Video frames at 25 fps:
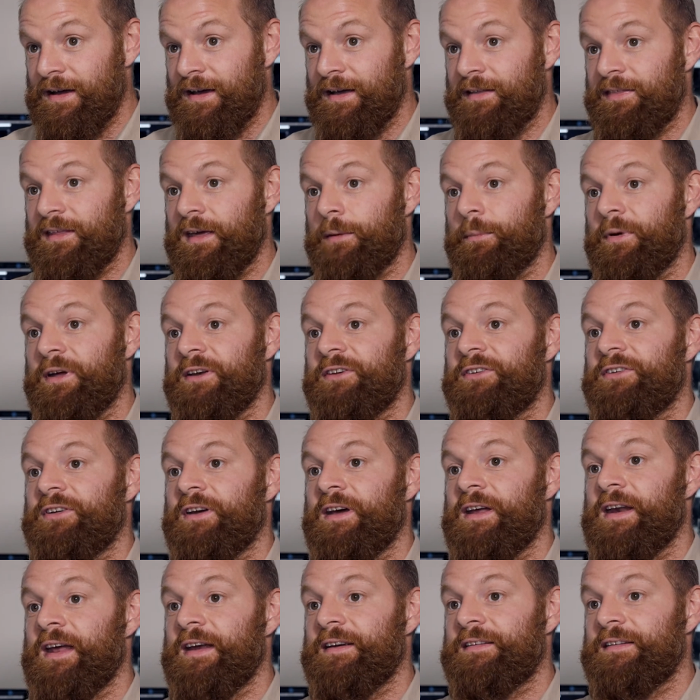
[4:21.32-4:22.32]
in the image,
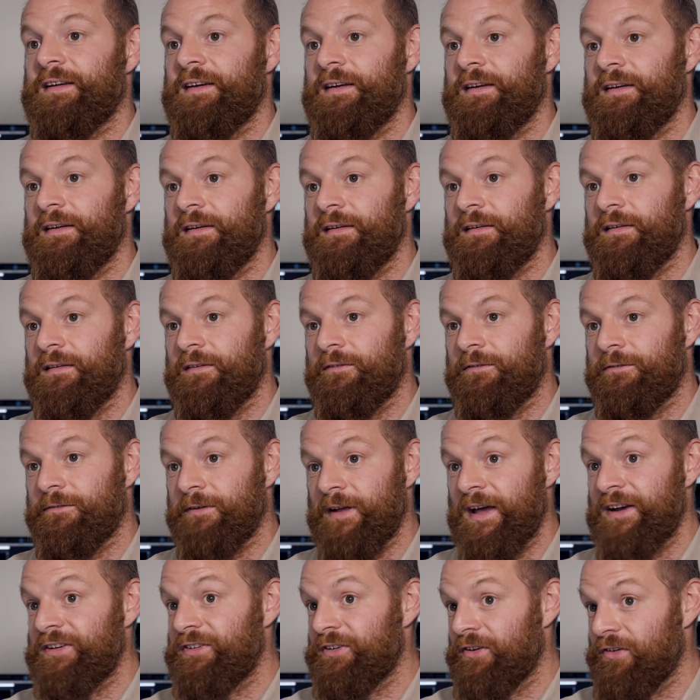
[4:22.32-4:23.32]
it actually
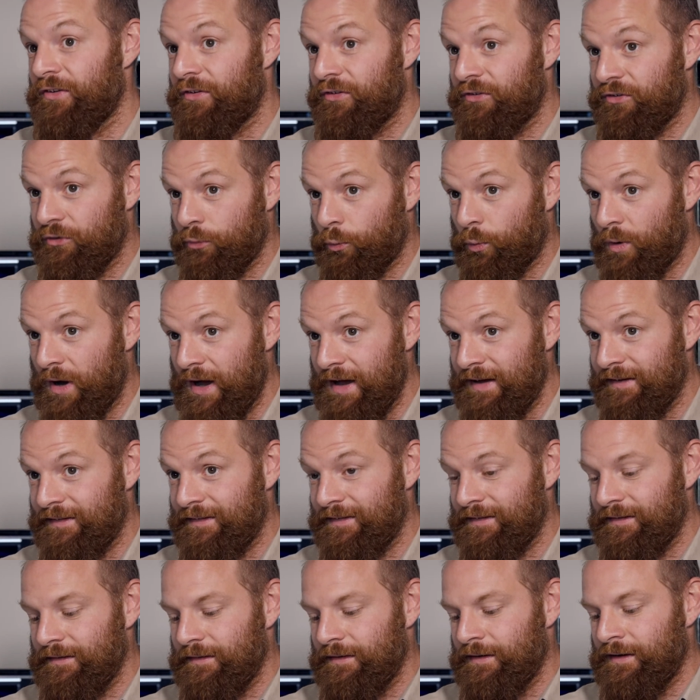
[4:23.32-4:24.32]
flashes
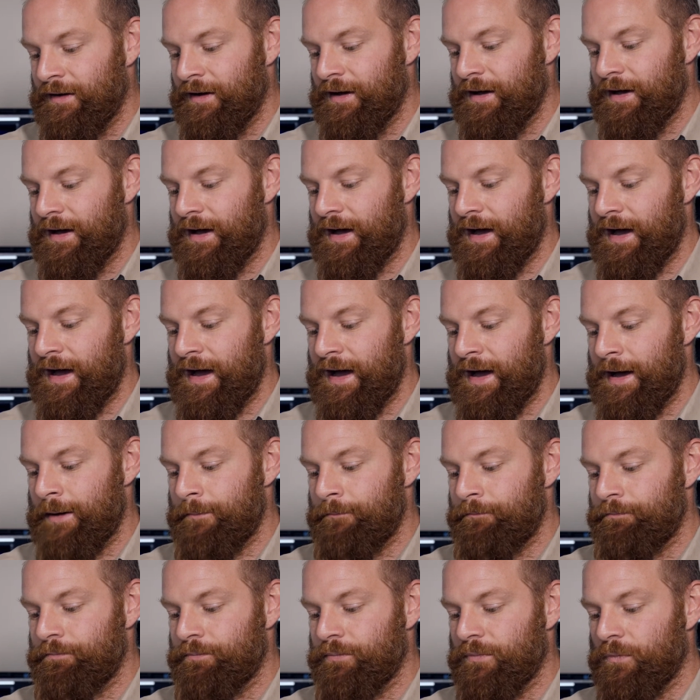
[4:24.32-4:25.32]
twice,
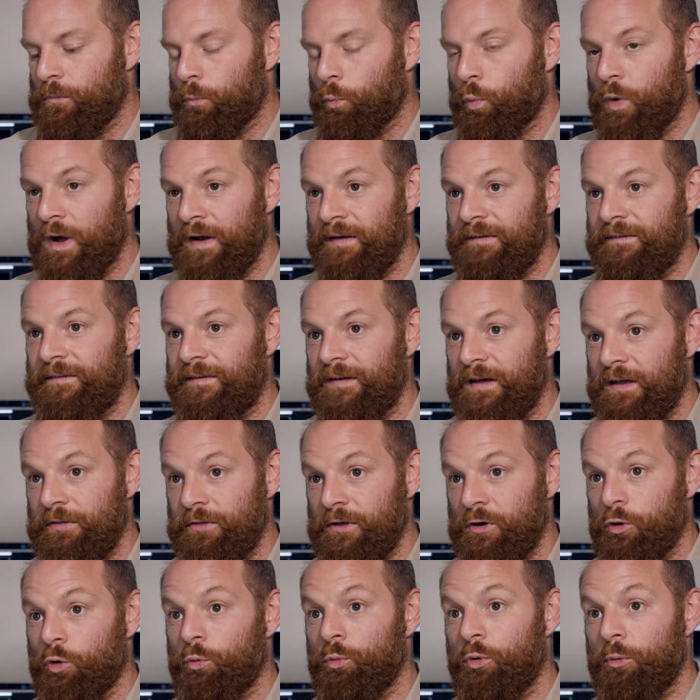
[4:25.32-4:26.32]
once at
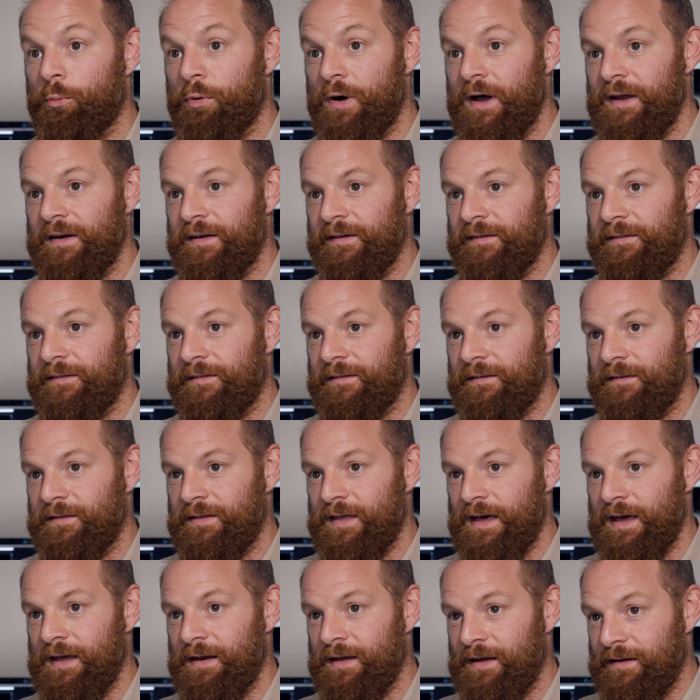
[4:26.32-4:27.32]
the normal brightness
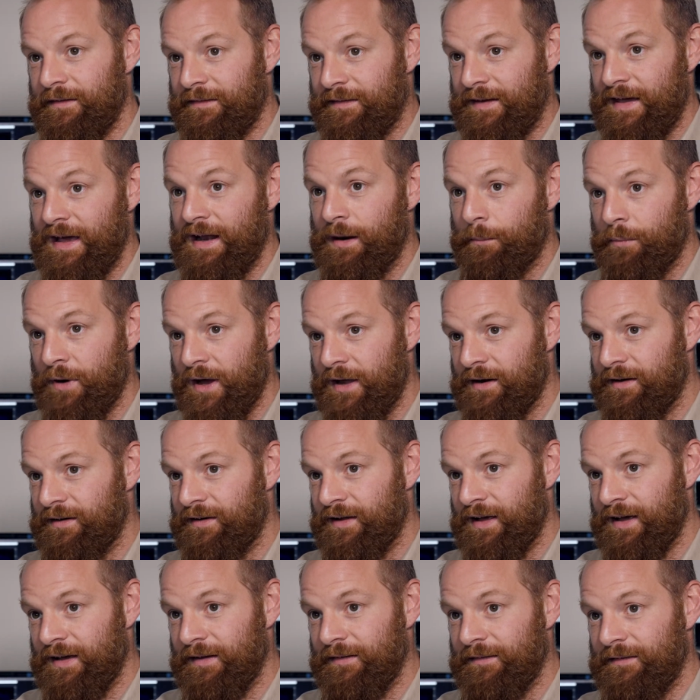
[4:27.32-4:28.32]
that it's calibrated
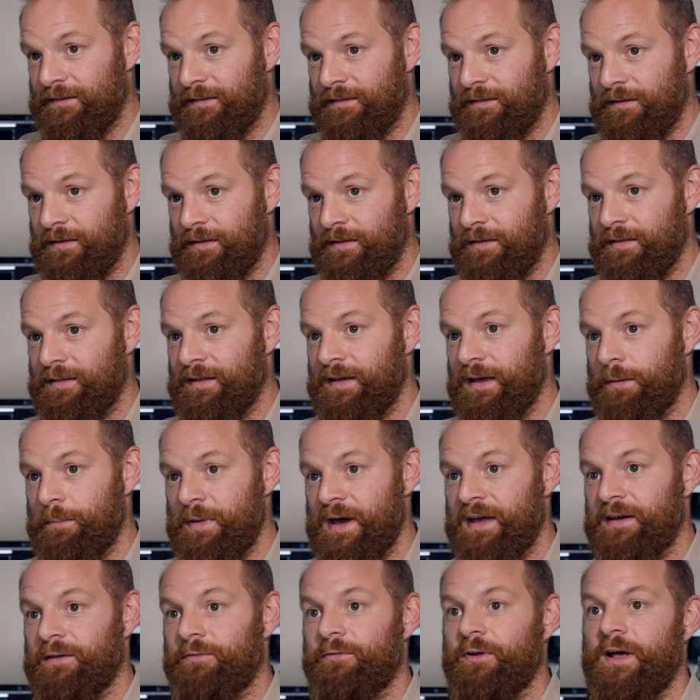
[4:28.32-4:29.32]
as the
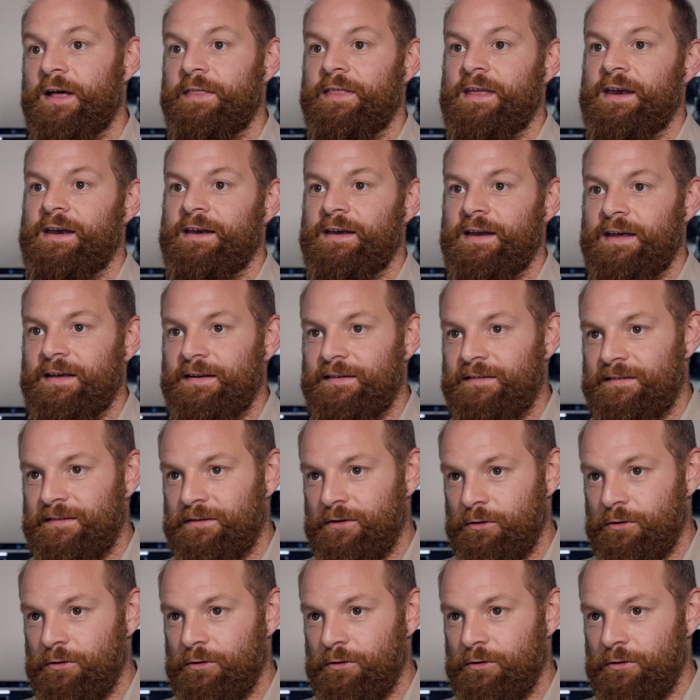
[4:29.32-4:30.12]
amount of light that it needs